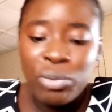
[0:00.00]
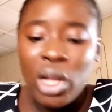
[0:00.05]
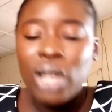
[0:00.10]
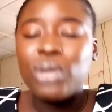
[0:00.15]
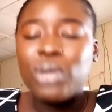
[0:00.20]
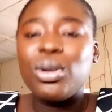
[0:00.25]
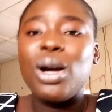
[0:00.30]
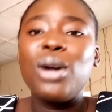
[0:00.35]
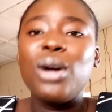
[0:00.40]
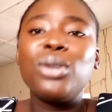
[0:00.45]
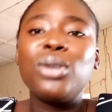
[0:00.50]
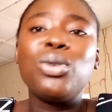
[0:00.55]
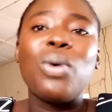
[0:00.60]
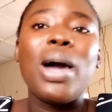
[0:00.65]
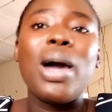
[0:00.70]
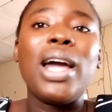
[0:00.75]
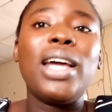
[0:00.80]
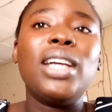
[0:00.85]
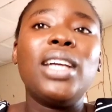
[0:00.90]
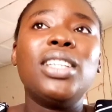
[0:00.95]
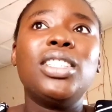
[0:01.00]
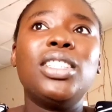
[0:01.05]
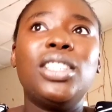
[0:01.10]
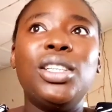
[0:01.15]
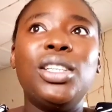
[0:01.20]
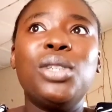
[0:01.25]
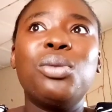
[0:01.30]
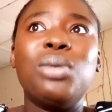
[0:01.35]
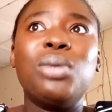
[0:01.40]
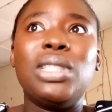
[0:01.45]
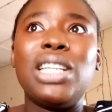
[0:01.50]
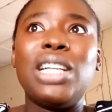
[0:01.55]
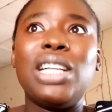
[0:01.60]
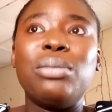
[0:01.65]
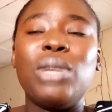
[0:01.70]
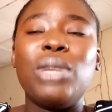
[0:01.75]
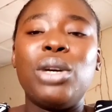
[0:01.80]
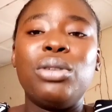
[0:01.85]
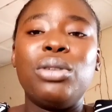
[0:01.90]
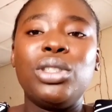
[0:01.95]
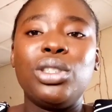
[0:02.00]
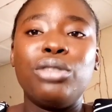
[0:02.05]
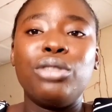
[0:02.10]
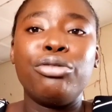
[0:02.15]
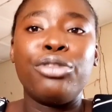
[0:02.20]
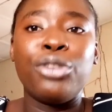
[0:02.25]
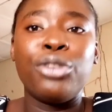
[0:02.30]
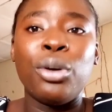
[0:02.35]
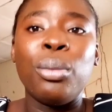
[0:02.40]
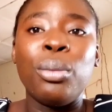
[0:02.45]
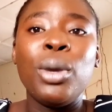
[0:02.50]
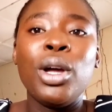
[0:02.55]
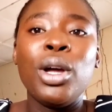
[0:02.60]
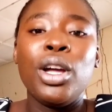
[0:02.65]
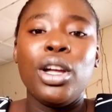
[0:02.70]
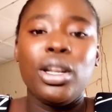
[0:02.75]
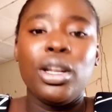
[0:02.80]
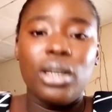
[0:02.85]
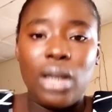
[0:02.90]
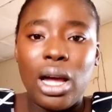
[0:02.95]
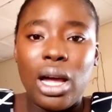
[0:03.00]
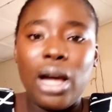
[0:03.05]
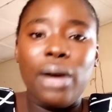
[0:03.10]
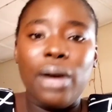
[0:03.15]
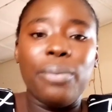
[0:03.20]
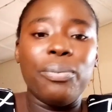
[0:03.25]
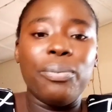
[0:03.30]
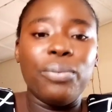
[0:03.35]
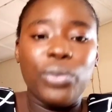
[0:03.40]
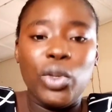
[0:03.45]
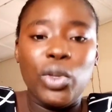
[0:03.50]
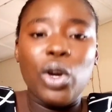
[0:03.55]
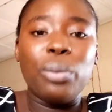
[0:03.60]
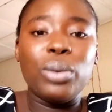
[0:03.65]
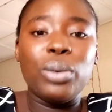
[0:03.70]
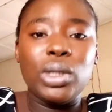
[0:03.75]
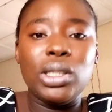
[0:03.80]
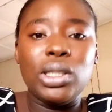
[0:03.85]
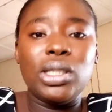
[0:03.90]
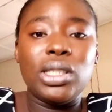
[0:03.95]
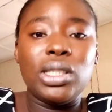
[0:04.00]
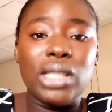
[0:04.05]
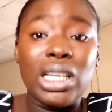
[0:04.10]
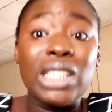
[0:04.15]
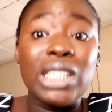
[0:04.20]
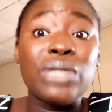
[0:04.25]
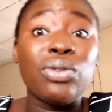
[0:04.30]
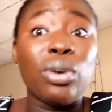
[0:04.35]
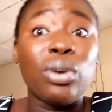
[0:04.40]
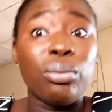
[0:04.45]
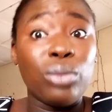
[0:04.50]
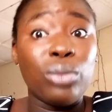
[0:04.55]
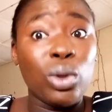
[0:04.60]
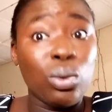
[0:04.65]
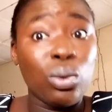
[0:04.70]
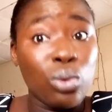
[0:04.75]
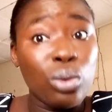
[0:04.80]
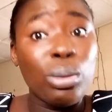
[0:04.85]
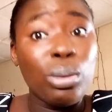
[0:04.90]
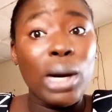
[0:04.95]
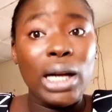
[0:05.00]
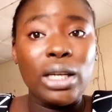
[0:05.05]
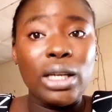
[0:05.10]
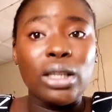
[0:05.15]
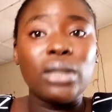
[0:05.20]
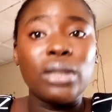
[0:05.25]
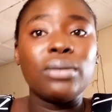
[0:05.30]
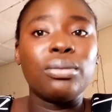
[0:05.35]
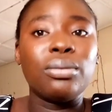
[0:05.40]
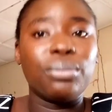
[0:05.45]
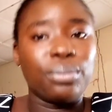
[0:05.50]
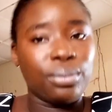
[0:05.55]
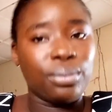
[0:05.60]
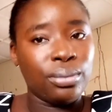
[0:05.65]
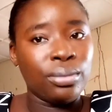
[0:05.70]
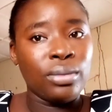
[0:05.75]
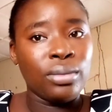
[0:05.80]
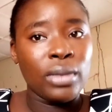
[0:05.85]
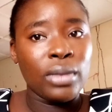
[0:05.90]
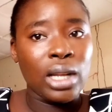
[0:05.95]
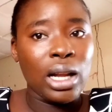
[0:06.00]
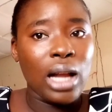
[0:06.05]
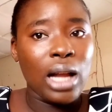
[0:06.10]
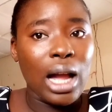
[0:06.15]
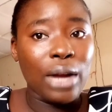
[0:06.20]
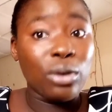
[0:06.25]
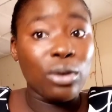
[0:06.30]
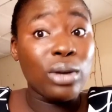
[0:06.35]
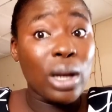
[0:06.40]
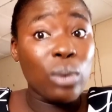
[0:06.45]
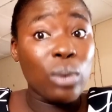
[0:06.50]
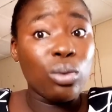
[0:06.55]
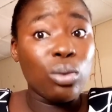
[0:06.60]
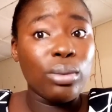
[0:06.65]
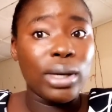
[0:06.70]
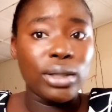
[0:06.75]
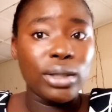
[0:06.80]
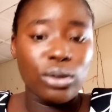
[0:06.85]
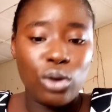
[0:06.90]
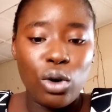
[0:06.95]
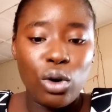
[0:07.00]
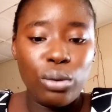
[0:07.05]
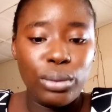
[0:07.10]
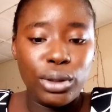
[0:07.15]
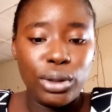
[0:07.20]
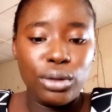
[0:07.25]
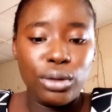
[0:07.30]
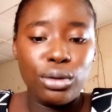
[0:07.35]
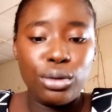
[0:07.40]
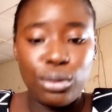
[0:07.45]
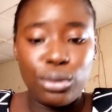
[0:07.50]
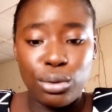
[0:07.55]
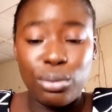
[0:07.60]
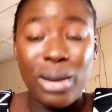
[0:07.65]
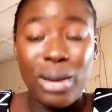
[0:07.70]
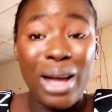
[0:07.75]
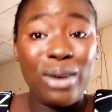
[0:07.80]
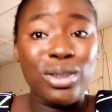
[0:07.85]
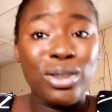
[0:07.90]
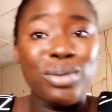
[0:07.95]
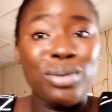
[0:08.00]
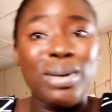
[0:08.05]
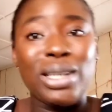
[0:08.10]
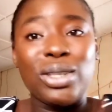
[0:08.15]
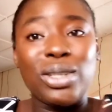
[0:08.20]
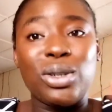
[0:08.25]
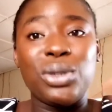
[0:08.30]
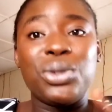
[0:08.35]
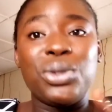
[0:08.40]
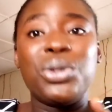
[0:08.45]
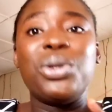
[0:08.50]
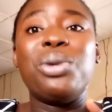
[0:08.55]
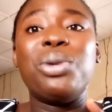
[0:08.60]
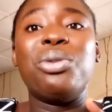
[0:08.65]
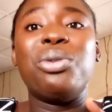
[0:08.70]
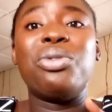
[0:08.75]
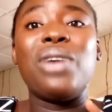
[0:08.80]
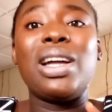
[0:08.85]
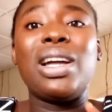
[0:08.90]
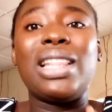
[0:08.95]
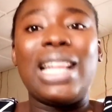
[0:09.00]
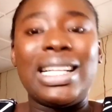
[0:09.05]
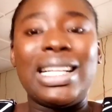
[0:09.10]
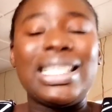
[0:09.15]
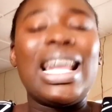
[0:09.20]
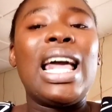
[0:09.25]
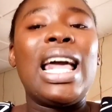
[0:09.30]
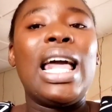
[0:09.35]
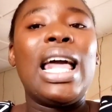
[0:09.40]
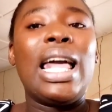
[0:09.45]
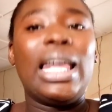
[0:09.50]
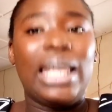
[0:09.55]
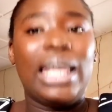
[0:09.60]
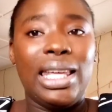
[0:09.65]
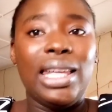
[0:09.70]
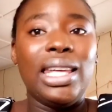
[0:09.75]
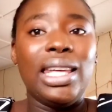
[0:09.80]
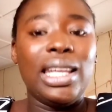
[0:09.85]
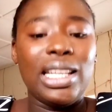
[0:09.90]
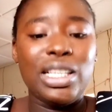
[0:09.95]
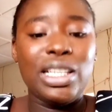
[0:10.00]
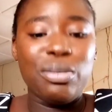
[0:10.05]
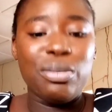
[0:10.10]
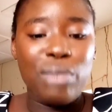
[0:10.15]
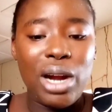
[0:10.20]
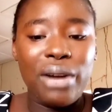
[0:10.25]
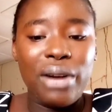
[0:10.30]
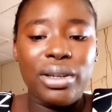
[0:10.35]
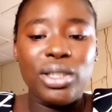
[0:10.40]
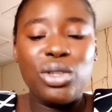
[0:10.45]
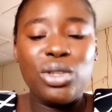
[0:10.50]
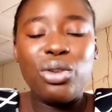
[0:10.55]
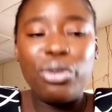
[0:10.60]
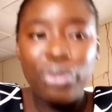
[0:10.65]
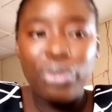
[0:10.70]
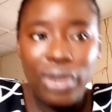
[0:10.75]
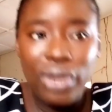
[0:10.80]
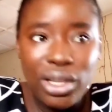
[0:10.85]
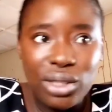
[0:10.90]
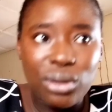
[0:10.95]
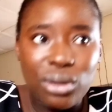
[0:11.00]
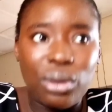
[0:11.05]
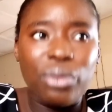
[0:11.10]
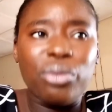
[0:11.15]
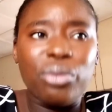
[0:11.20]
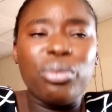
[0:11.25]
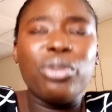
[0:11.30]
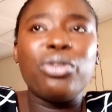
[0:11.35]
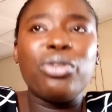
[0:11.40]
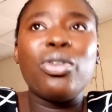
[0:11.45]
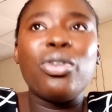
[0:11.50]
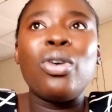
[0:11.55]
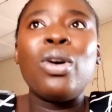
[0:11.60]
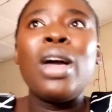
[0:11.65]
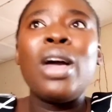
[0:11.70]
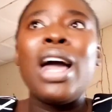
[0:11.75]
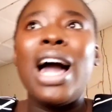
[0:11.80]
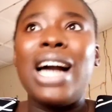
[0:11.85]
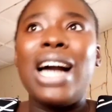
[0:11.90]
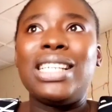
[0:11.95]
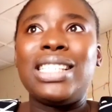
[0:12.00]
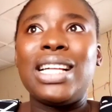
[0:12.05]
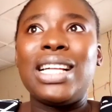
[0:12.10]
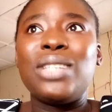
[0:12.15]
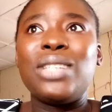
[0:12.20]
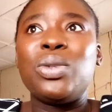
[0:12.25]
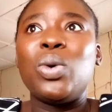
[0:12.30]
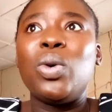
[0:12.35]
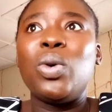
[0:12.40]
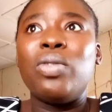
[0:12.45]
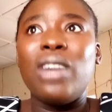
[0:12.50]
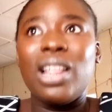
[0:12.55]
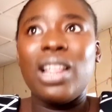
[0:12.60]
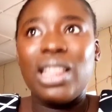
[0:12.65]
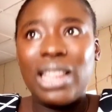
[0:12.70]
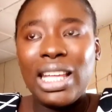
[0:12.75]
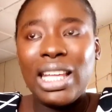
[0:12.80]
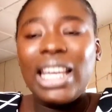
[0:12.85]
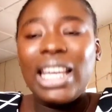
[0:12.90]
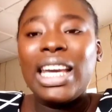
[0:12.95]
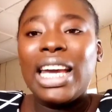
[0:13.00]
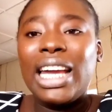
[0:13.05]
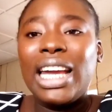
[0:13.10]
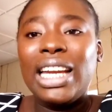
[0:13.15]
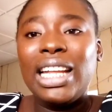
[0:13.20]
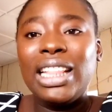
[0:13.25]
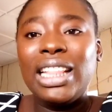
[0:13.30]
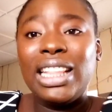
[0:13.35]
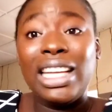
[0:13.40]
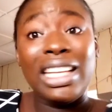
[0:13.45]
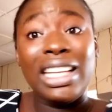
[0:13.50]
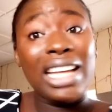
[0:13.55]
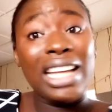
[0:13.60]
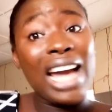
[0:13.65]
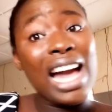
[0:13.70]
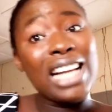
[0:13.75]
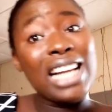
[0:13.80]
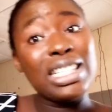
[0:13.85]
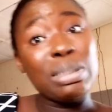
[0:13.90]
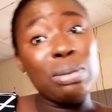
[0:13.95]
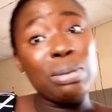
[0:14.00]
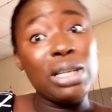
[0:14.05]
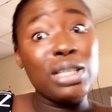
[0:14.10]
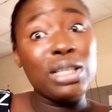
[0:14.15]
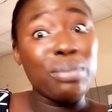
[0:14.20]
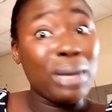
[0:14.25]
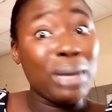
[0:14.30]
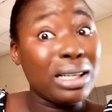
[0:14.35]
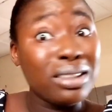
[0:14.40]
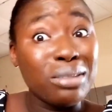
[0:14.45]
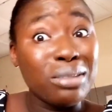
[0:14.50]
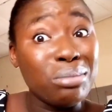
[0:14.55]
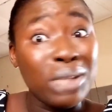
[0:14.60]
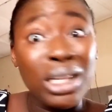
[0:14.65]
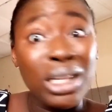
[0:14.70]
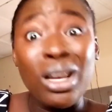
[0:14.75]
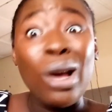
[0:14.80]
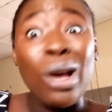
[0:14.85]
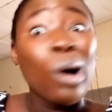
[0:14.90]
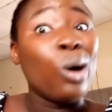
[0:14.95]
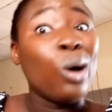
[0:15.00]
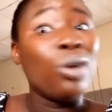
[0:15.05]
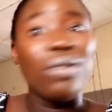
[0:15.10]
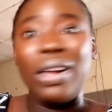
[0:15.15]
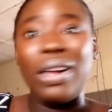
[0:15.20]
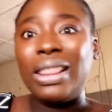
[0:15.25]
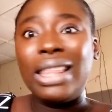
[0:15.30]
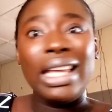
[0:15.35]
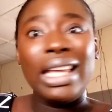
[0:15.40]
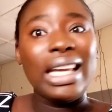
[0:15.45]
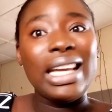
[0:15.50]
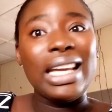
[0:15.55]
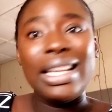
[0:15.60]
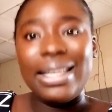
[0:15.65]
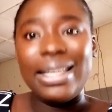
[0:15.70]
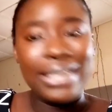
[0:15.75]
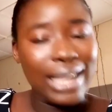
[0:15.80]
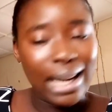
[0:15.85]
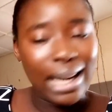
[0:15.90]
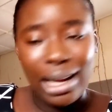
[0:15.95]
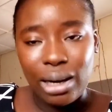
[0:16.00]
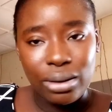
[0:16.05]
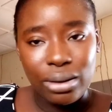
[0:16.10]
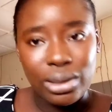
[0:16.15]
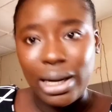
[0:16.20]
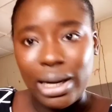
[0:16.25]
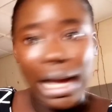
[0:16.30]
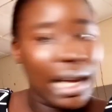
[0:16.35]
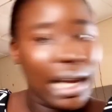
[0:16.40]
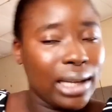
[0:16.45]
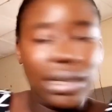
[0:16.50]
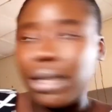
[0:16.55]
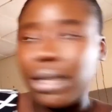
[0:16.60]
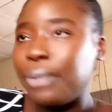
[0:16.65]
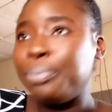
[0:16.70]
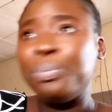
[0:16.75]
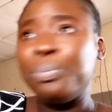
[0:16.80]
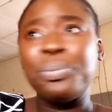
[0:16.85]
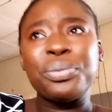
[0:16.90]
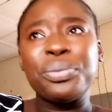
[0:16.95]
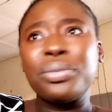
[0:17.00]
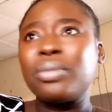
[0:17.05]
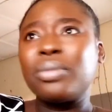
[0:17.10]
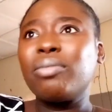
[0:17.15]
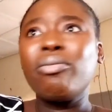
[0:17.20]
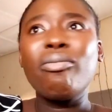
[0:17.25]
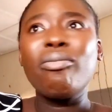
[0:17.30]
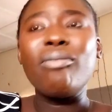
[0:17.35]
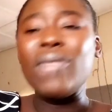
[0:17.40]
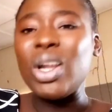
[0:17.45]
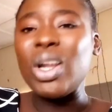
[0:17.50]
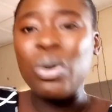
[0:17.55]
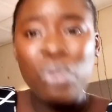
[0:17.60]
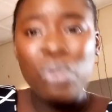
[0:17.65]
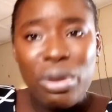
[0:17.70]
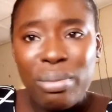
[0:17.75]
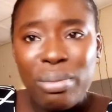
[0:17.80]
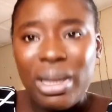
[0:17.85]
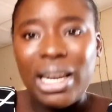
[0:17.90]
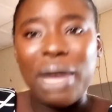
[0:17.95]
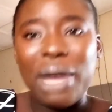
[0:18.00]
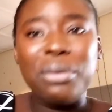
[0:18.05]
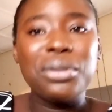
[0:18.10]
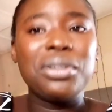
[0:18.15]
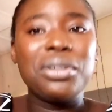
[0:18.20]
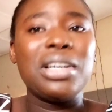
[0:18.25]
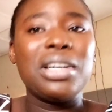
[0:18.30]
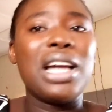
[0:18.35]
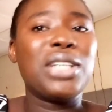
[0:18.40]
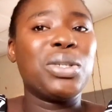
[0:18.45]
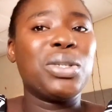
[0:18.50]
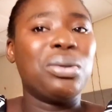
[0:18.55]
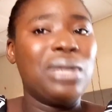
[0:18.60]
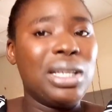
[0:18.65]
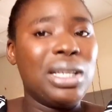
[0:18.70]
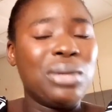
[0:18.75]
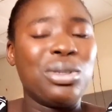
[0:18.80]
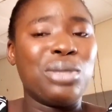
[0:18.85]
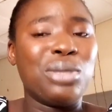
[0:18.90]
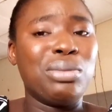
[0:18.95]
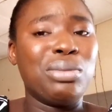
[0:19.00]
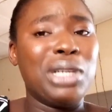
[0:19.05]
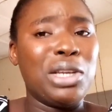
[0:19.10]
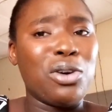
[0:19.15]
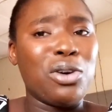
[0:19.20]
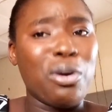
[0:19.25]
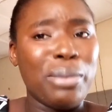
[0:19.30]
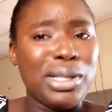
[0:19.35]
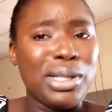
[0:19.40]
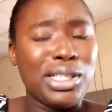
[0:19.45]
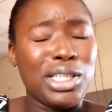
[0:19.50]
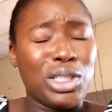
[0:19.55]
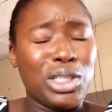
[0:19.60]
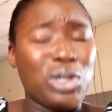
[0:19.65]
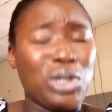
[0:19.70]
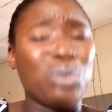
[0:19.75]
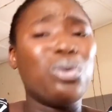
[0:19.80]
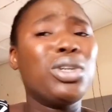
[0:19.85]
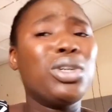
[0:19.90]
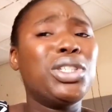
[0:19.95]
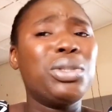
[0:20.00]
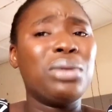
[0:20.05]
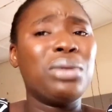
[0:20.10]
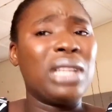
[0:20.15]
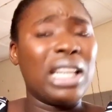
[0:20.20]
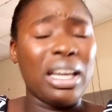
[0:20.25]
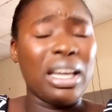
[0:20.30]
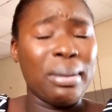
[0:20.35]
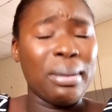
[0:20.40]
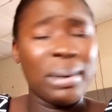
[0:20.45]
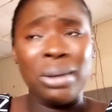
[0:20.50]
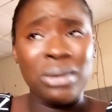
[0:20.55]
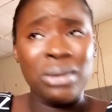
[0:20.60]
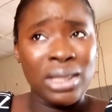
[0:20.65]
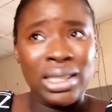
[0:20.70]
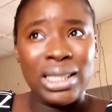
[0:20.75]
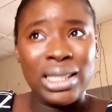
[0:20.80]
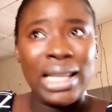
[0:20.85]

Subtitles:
So how do I deal with admiration from the opposite sex, from the woman, another woman coming to my husband, considering the fact that he is married? So first off, before I start to overthink anything, guys, please pardon me, overthinking is allowed. Like, women, I want you guys to relate with me in the comment section. What do you think about this?